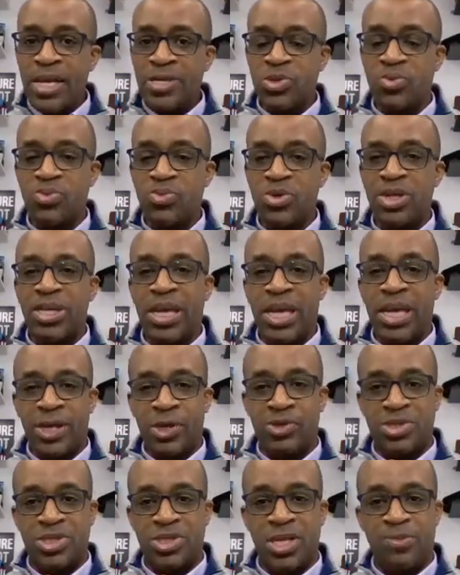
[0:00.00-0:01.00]
he has a really
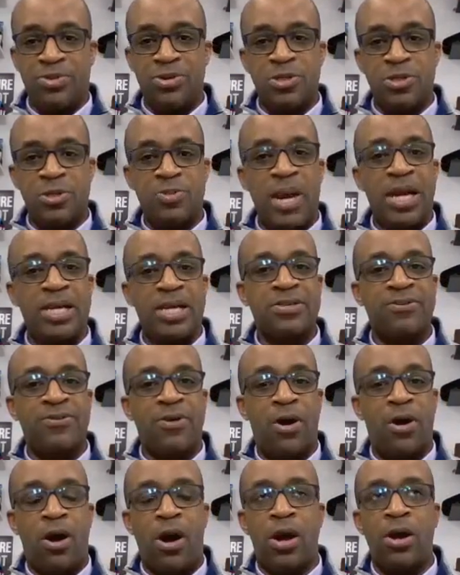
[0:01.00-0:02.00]
interesting
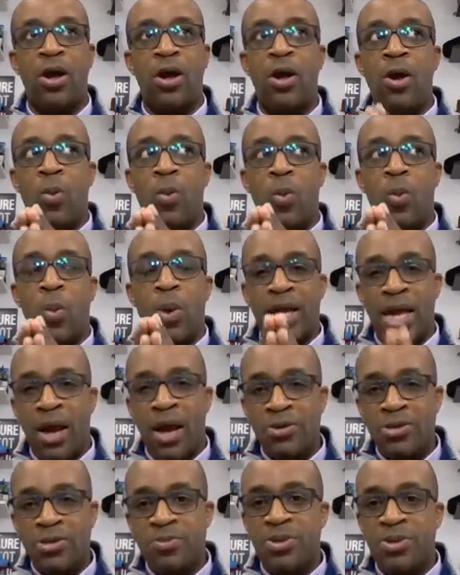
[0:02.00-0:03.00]
perspective on what
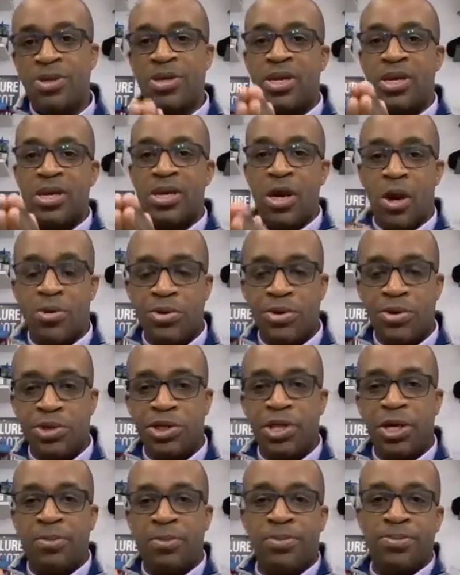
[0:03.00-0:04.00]
accountability,
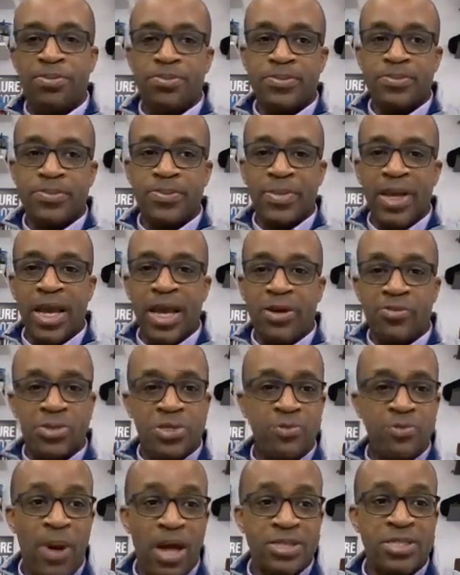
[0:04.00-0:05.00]
ownership,
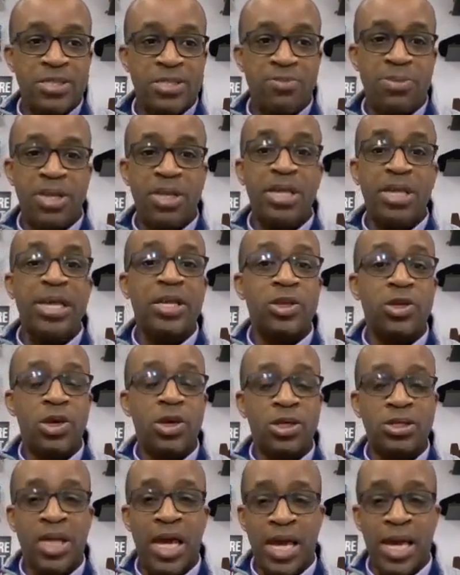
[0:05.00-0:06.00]
and responsibility
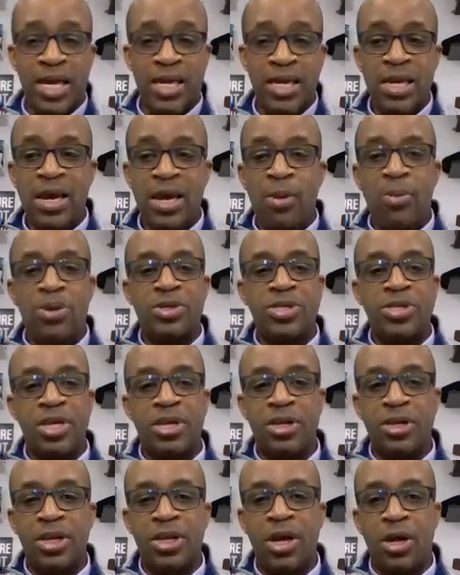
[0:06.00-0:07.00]
look like,
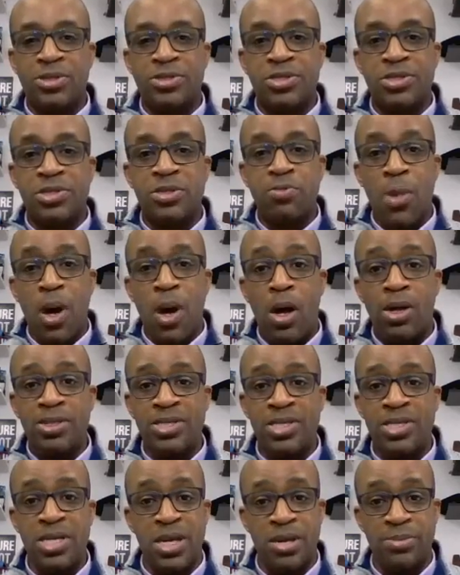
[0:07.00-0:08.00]
particularly on
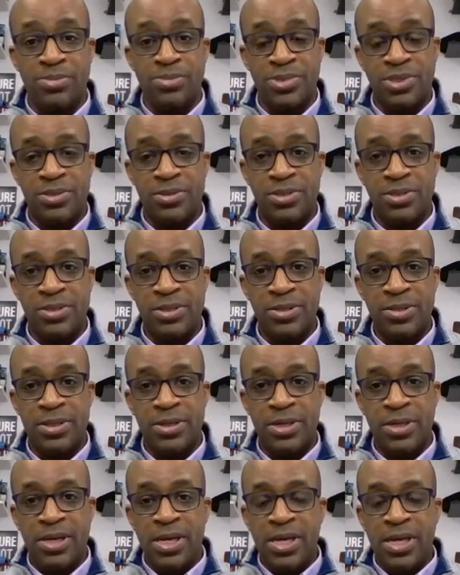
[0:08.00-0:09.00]
small teams.
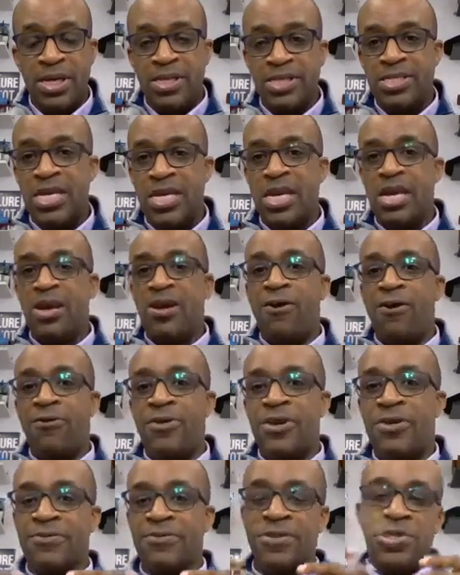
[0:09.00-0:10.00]
See,
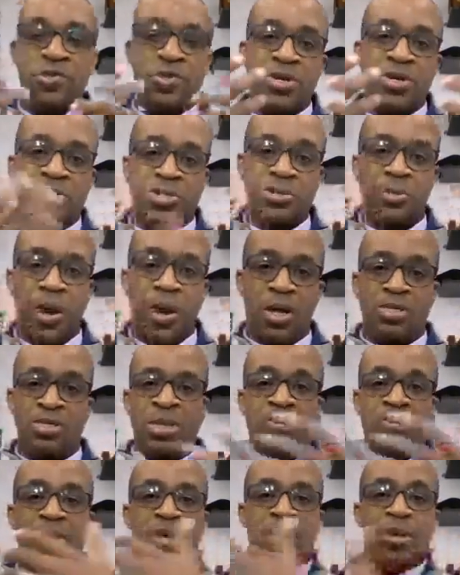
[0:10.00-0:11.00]
the difference between a
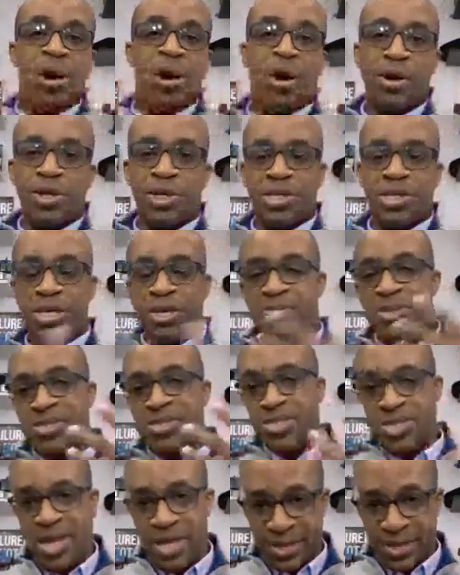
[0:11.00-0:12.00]
small team and a large
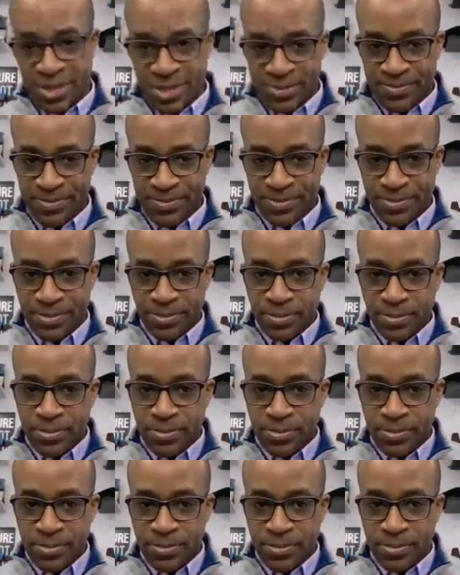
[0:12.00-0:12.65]
team is this.